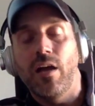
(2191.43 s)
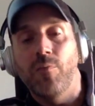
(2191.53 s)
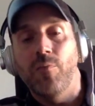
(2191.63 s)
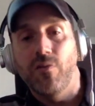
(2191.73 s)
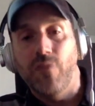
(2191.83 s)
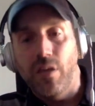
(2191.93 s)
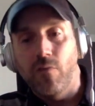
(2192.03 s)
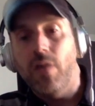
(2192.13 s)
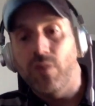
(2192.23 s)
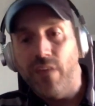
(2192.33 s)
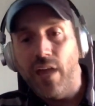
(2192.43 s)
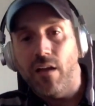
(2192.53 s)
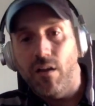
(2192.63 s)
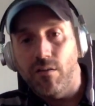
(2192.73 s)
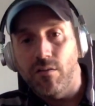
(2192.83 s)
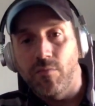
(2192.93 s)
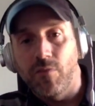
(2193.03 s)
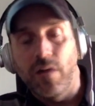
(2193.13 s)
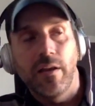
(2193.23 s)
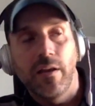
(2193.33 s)
and helps you iterate with that
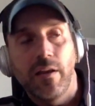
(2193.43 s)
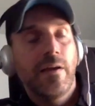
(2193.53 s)
customer, right?